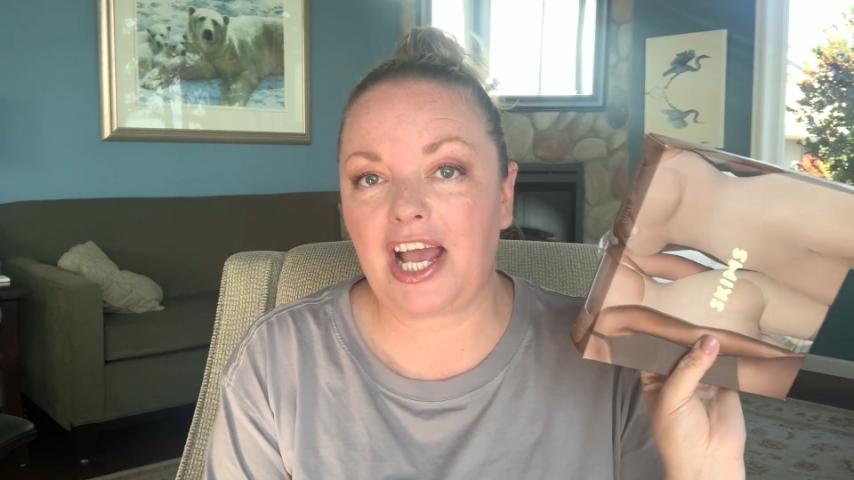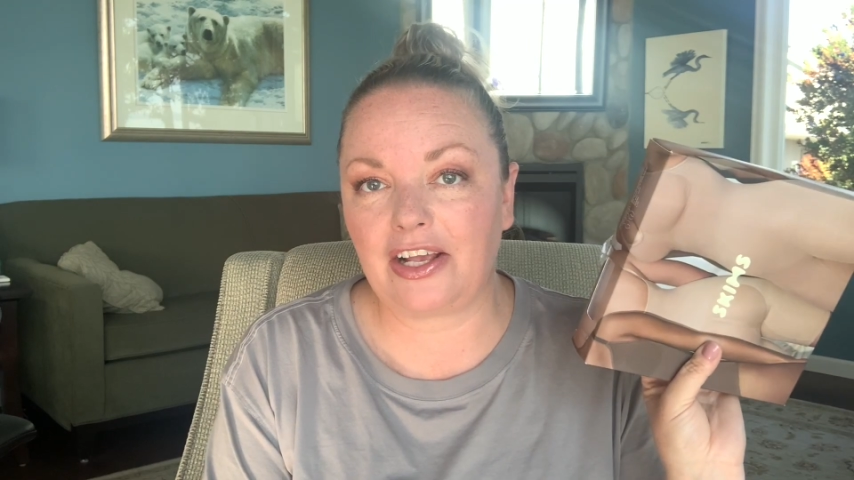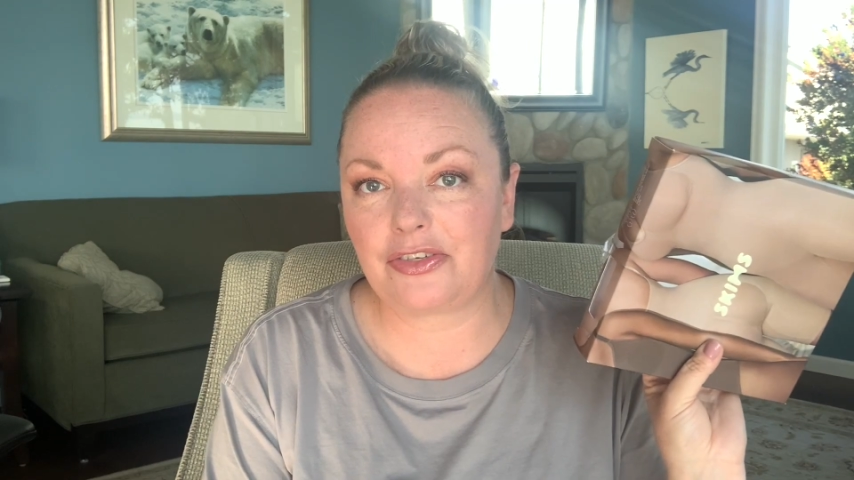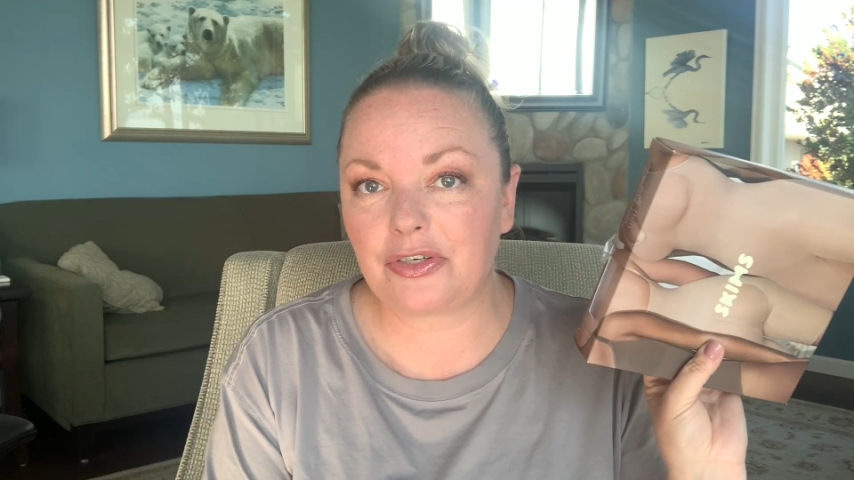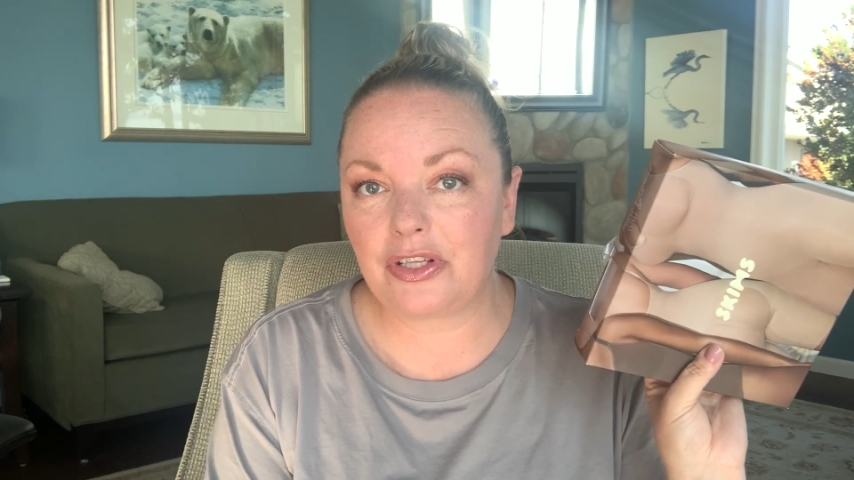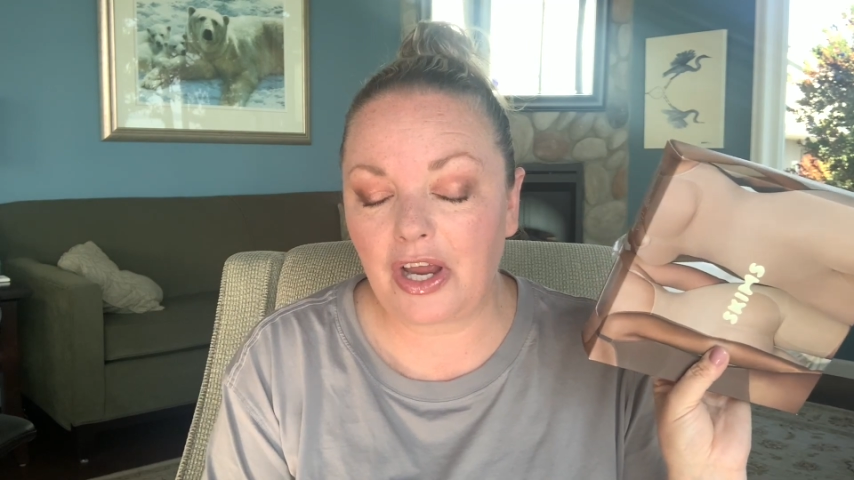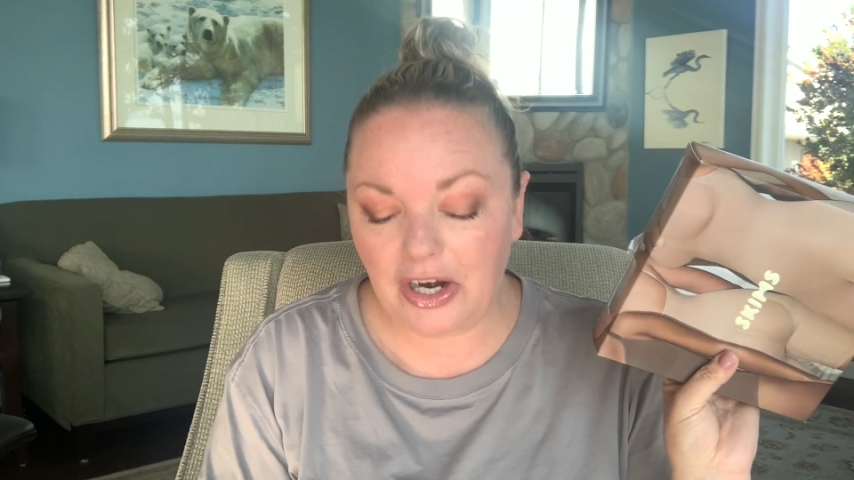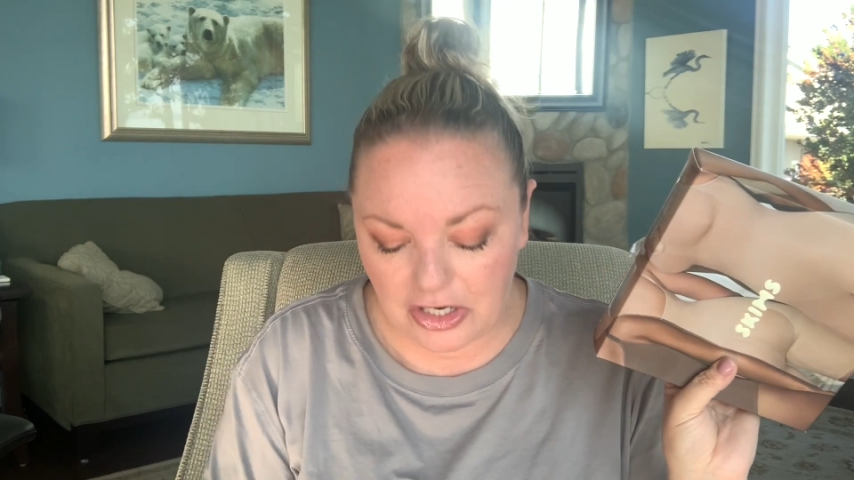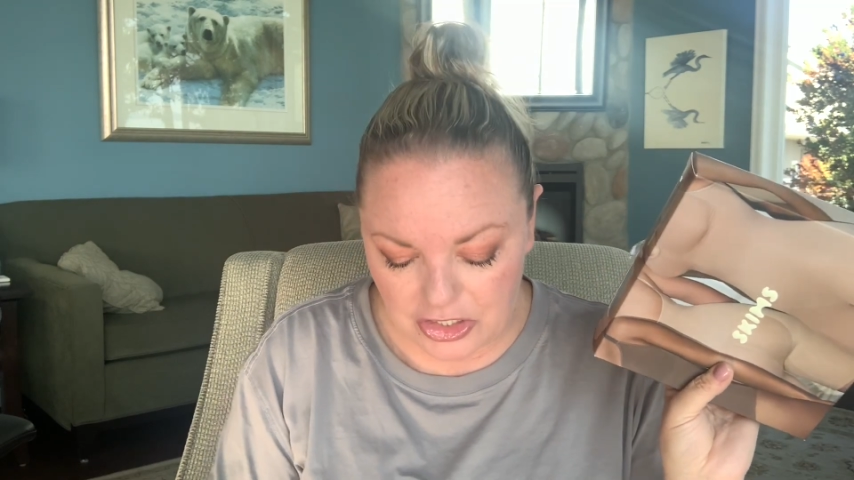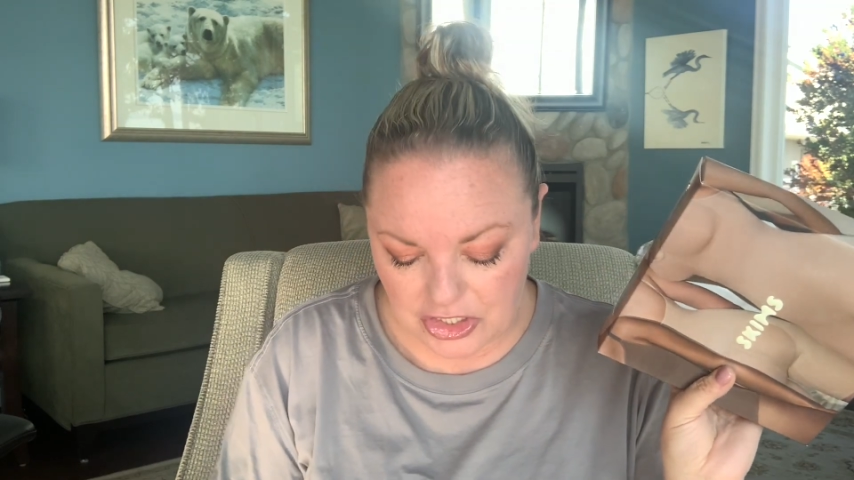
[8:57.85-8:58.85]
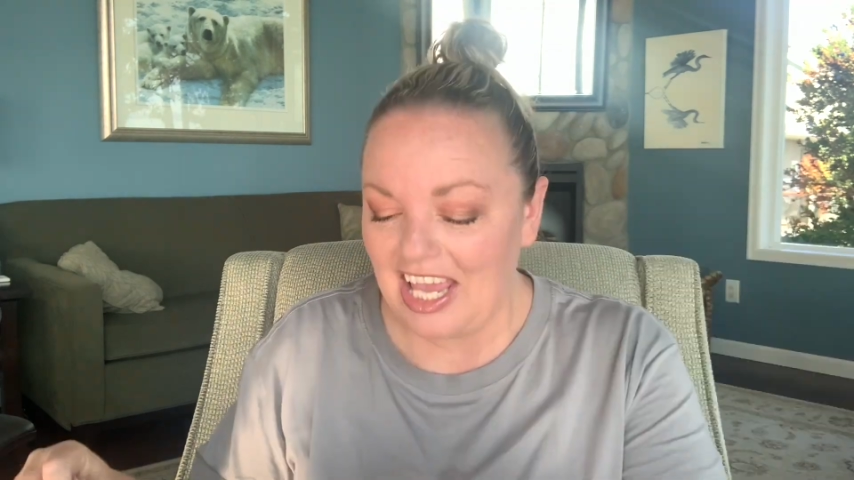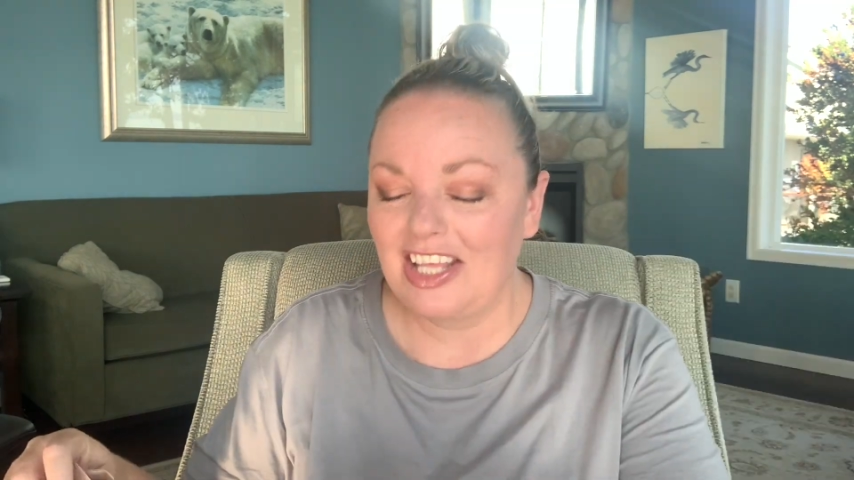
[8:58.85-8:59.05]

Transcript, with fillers: extra large.